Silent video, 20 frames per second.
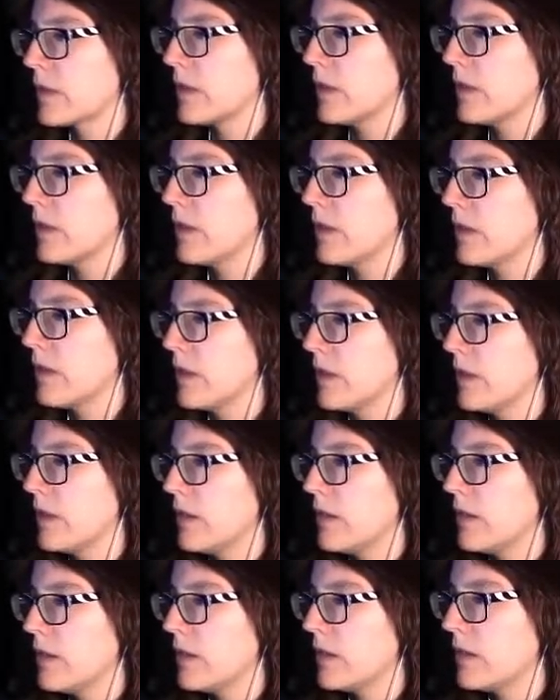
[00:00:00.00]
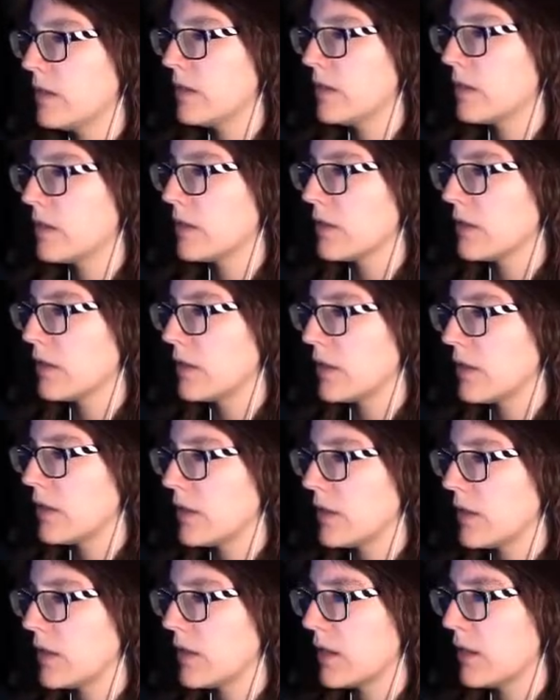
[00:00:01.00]
is...
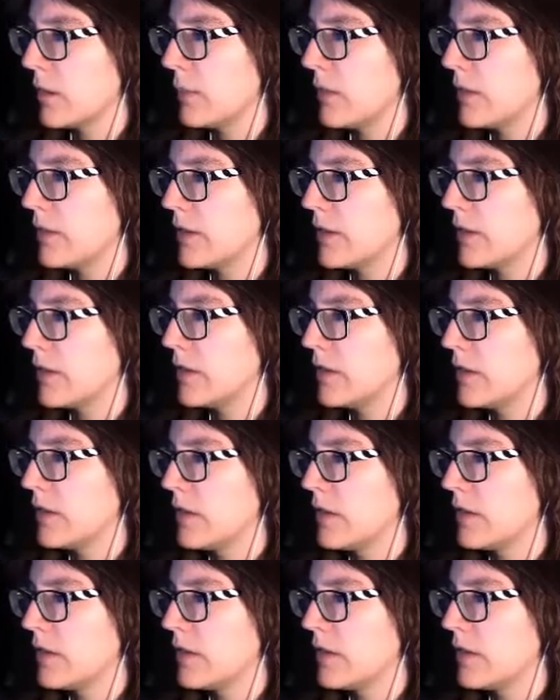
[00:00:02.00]
I missed it.